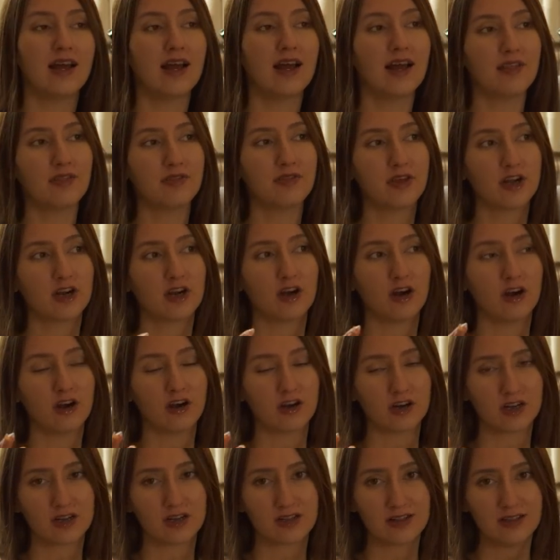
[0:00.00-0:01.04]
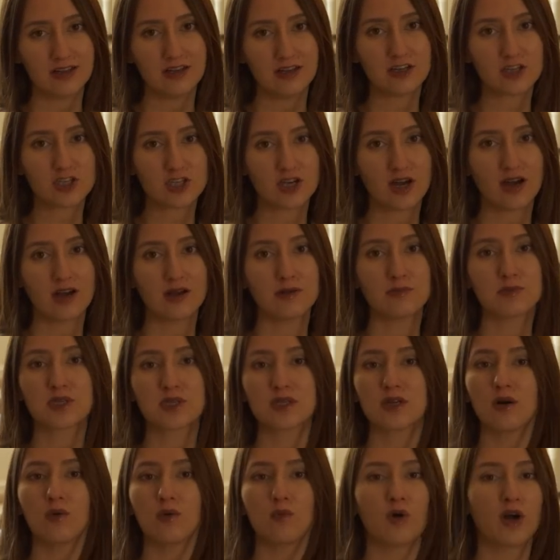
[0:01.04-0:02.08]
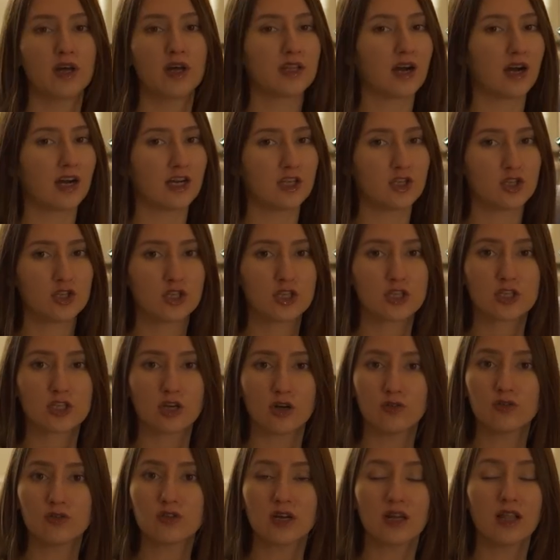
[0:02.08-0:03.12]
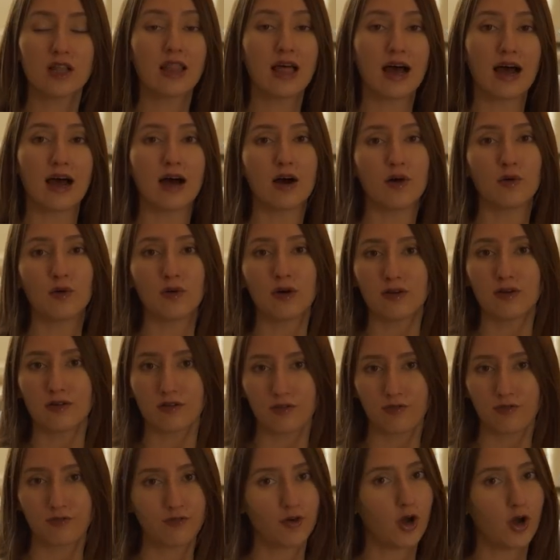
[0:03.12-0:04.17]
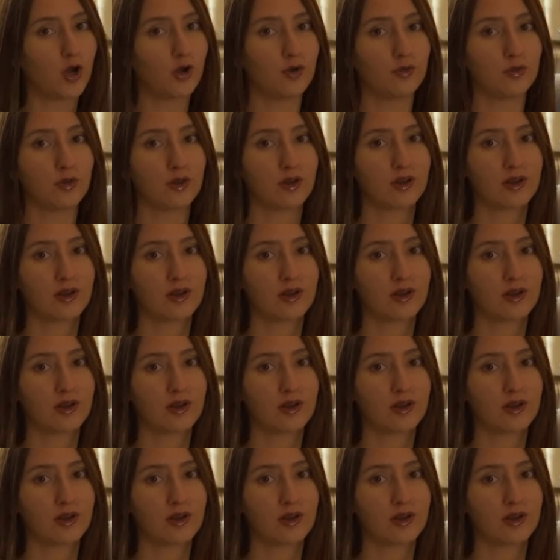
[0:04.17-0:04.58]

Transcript: and there are clear times when I don't allow phone,